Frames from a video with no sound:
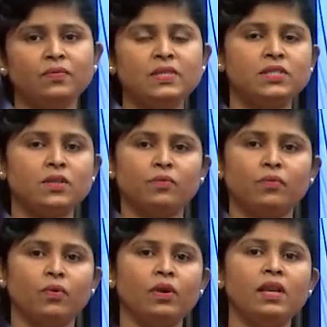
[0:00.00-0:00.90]
First
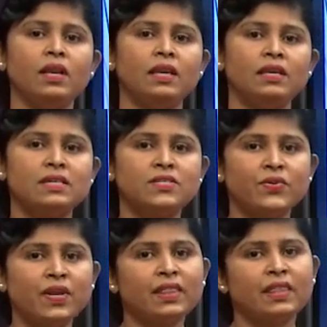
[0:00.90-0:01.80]
of all, let us
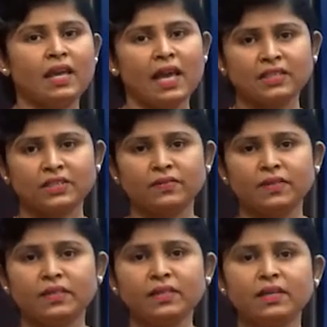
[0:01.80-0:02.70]
read the
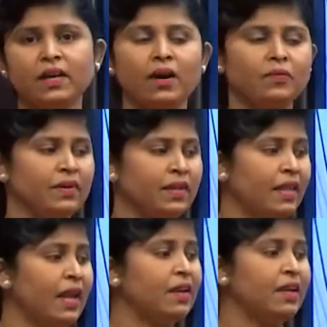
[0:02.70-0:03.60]
activity. After
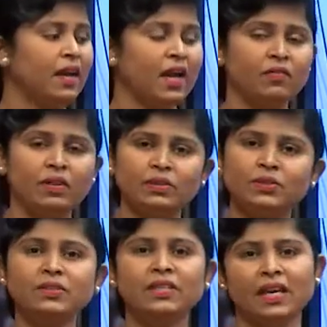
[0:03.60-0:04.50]
that, I will
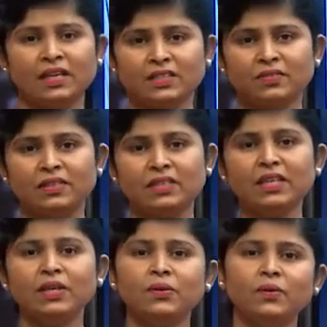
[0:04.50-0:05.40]
do the
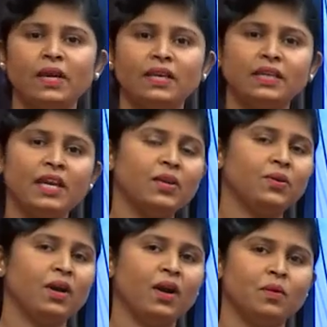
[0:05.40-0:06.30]
activity. You can get
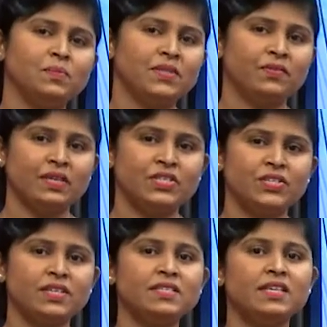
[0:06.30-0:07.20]
your
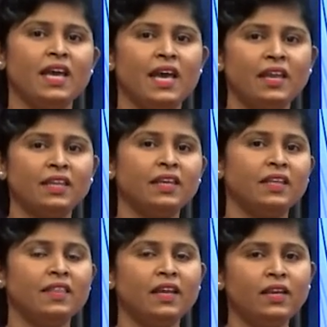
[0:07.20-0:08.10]
observations and
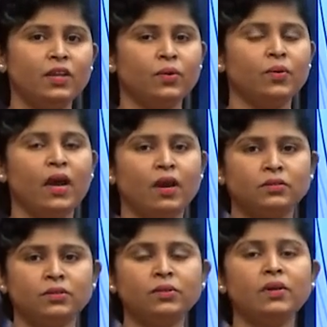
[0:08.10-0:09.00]
then you
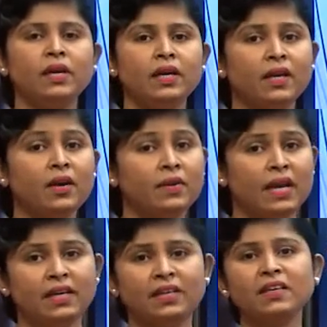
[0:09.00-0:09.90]
have to arrive
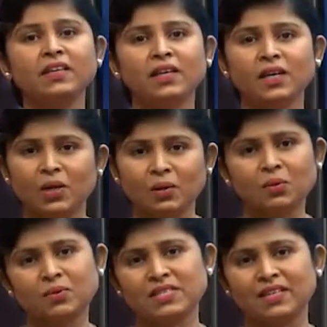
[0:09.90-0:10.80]
at a
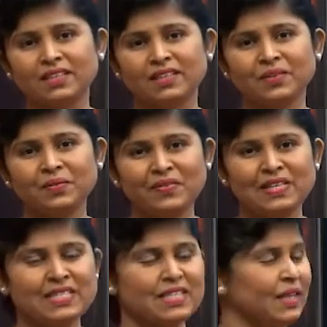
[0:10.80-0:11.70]
conclusion. We will
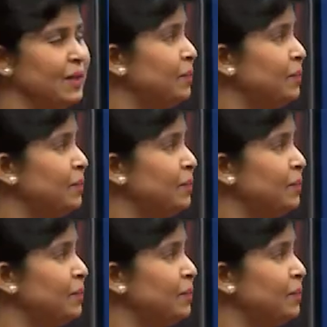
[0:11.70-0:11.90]
see.